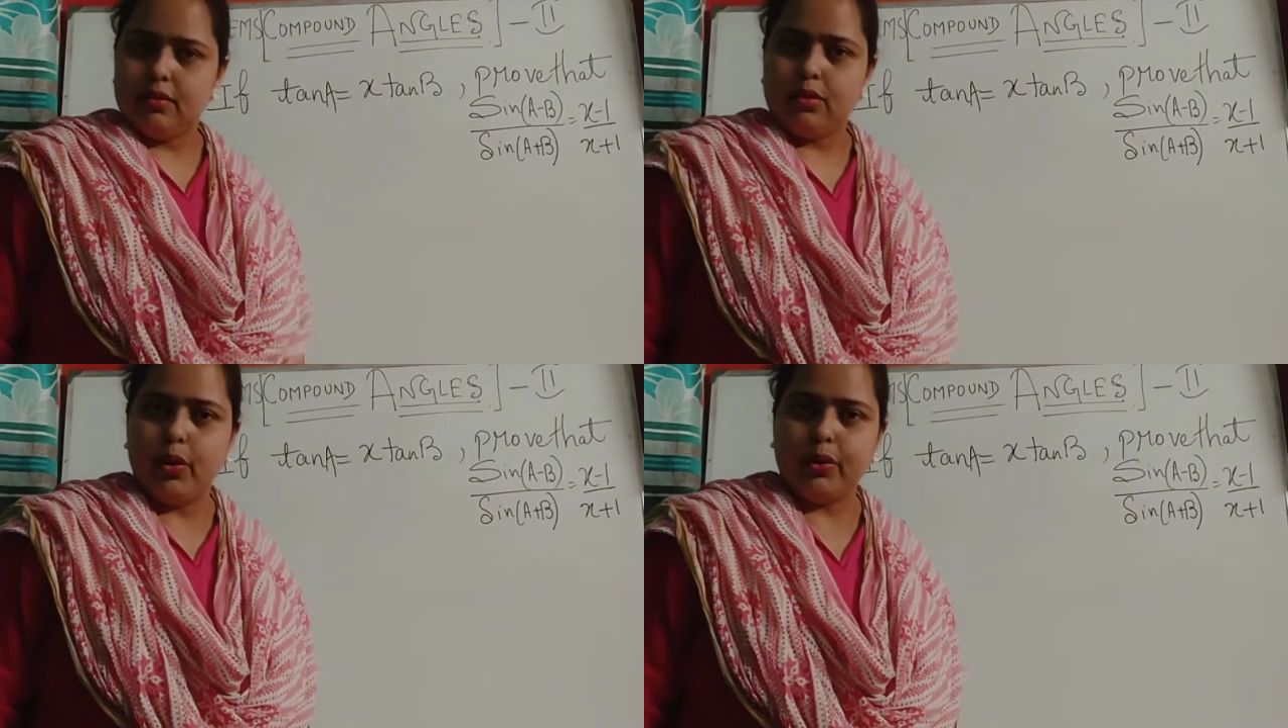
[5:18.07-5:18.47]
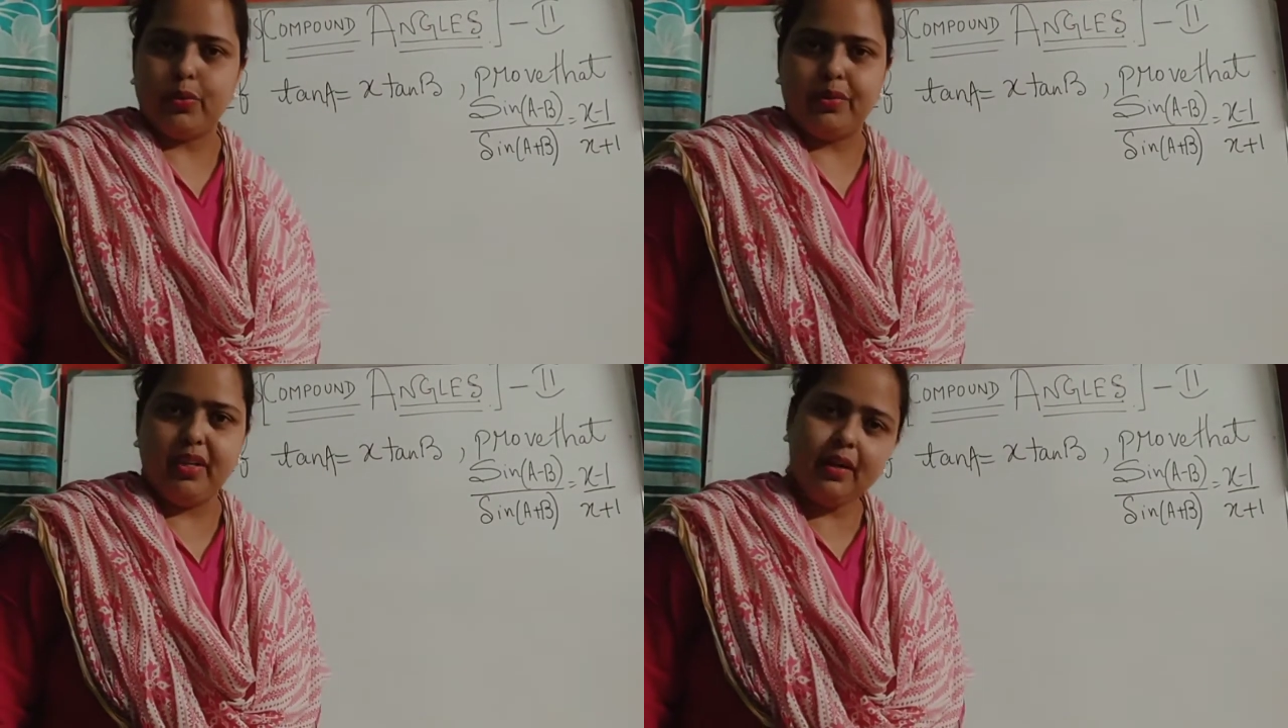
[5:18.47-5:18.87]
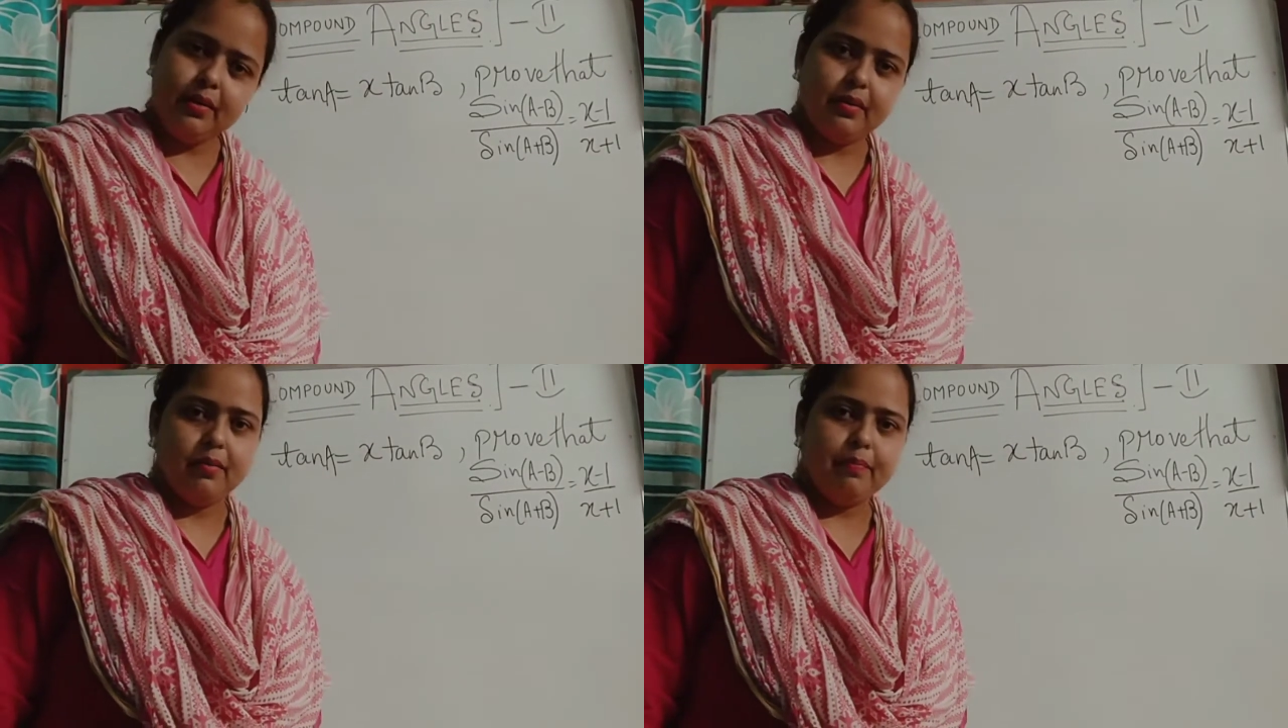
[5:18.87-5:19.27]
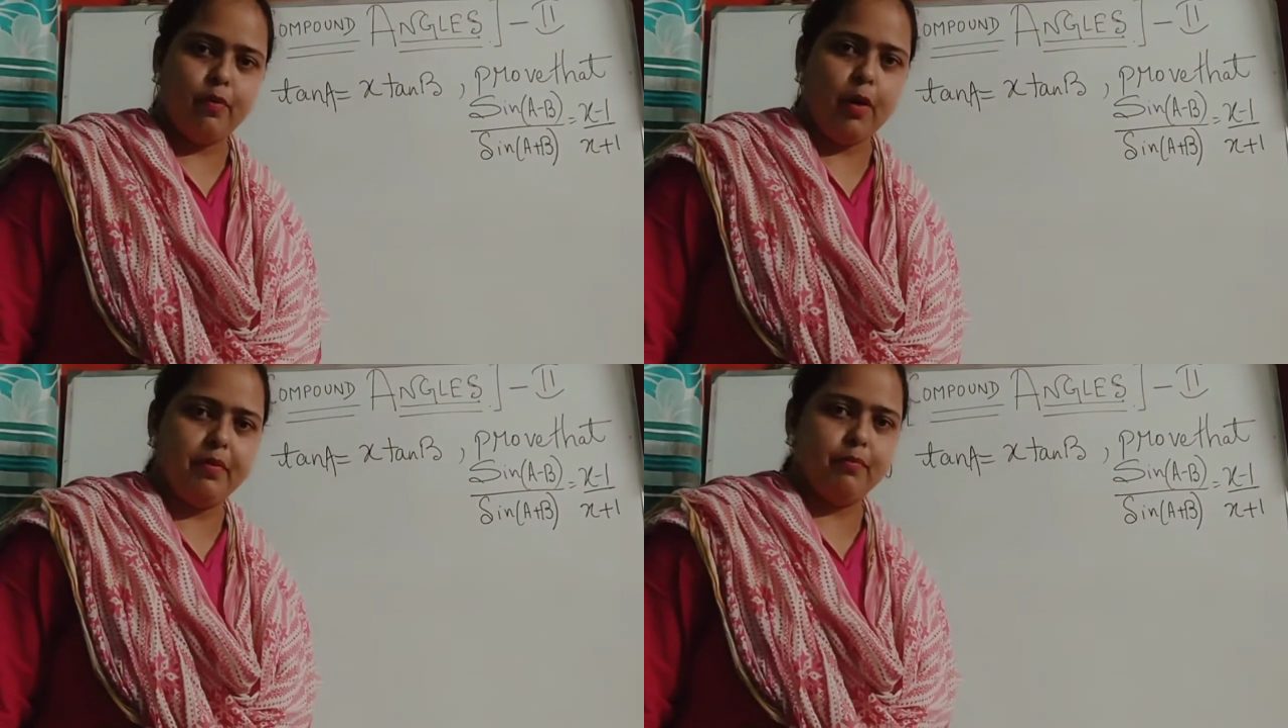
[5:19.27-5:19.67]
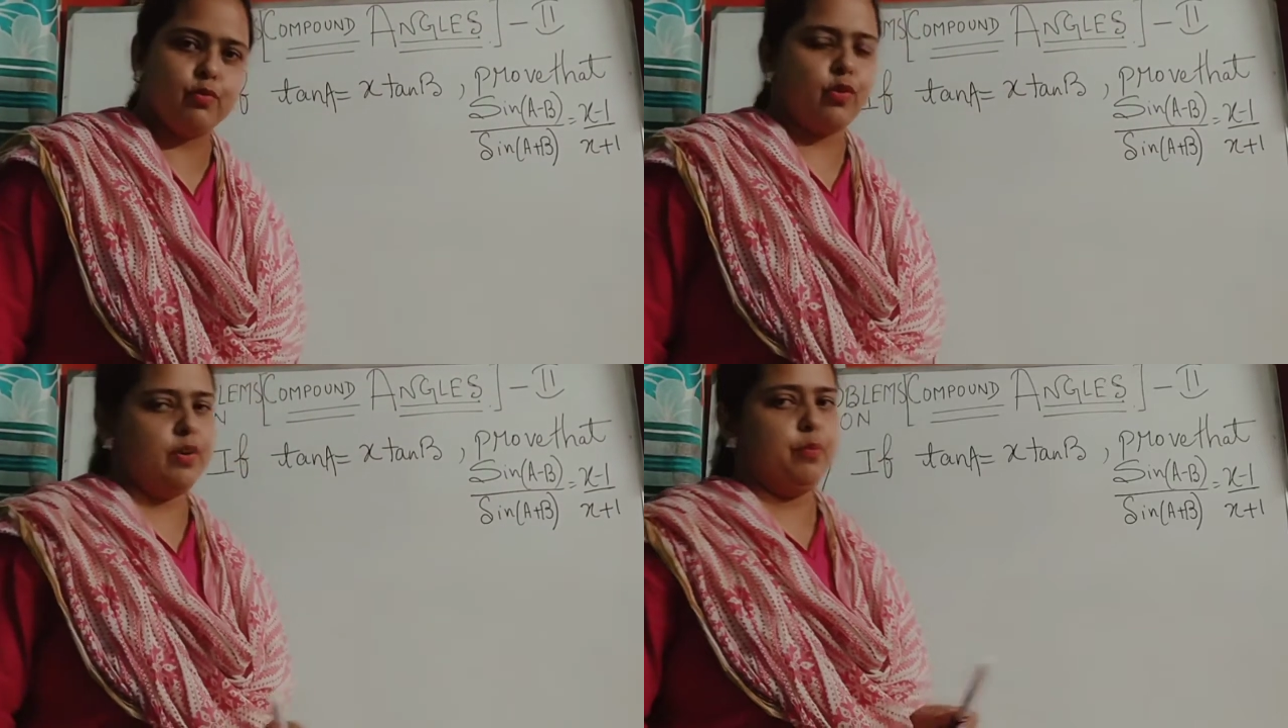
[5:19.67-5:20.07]
go through the problems
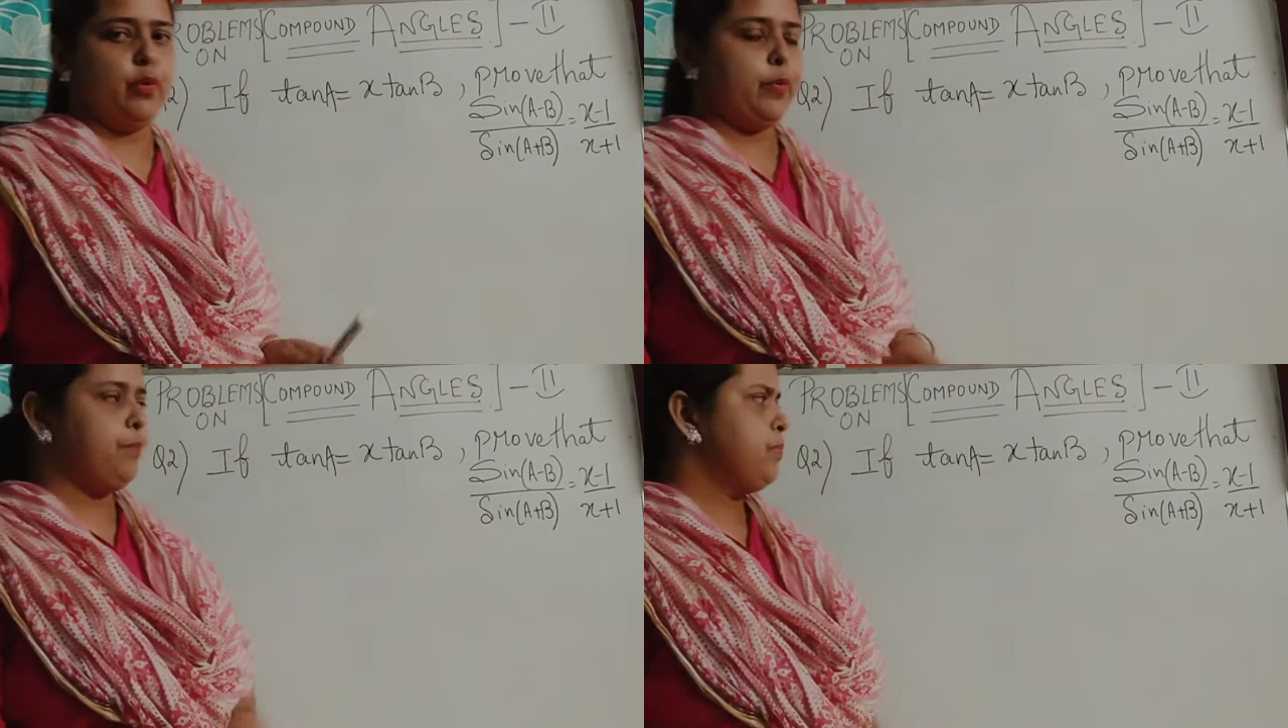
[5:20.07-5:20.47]
one more.